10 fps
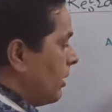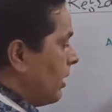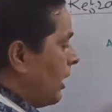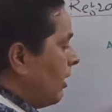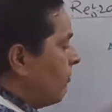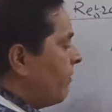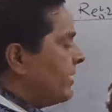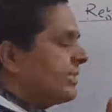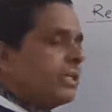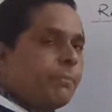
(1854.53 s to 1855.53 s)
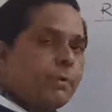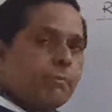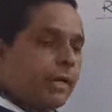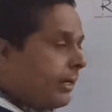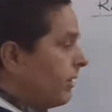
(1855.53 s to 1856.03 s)
Always keep in
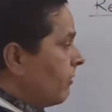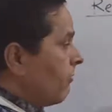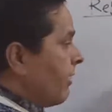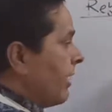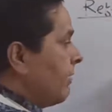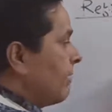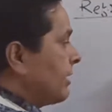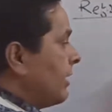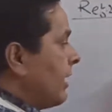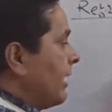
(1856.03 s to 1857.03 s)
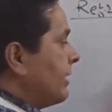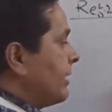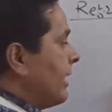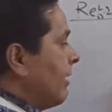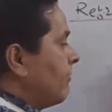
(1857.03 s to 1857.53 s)
mind, whenever the light
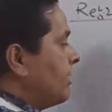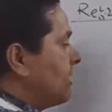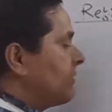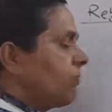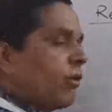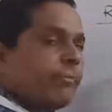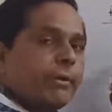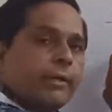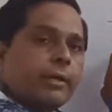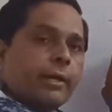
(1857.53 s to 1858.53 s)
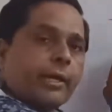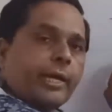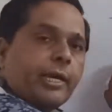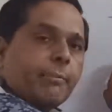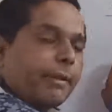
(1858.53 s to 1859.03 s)
travels from
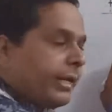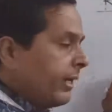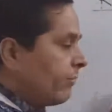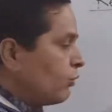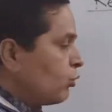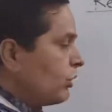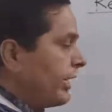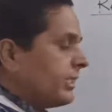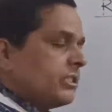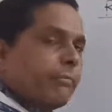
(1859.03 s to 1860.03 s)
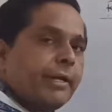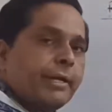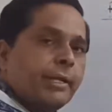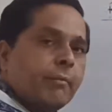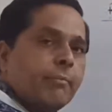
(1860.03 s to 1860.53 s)
rare medium to dense
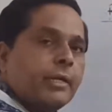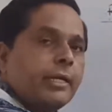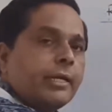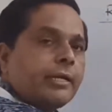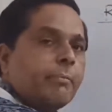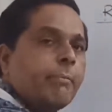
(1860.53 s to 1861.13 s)
medium, it